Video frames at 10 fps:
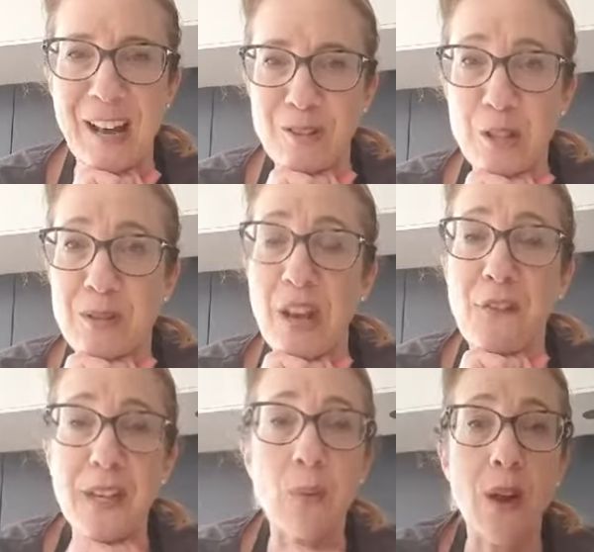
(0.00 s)
So
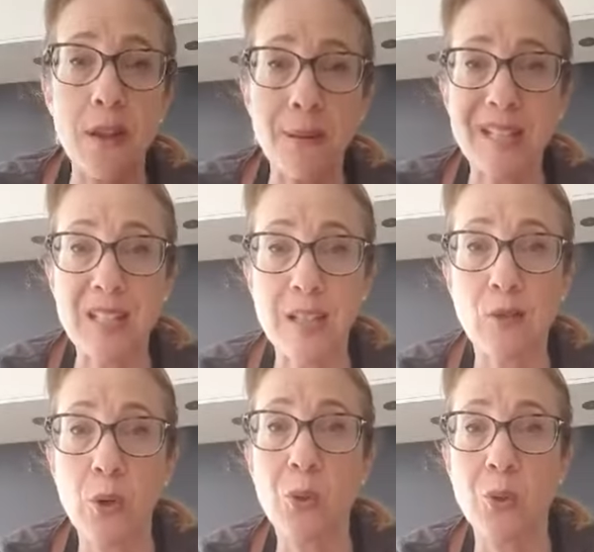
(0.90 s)
definitely when the biscuits have
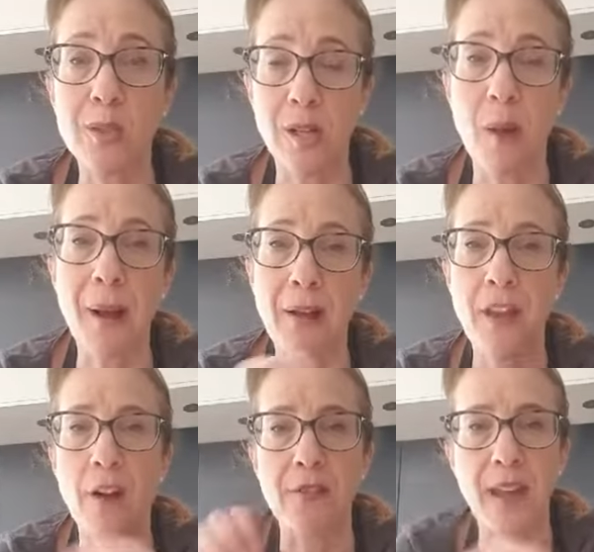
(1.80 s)
cooled and come out of the
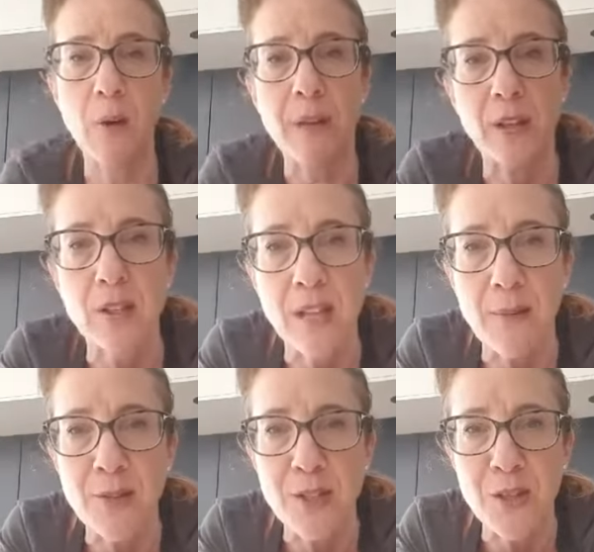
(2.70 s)
oven, that would be a good time
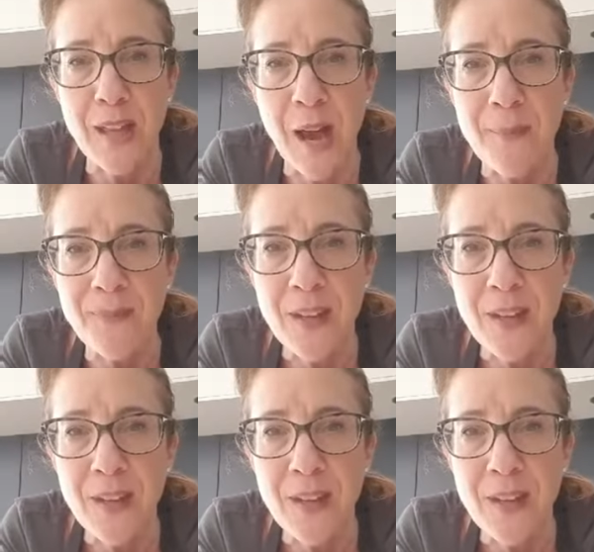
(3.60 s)
to do that.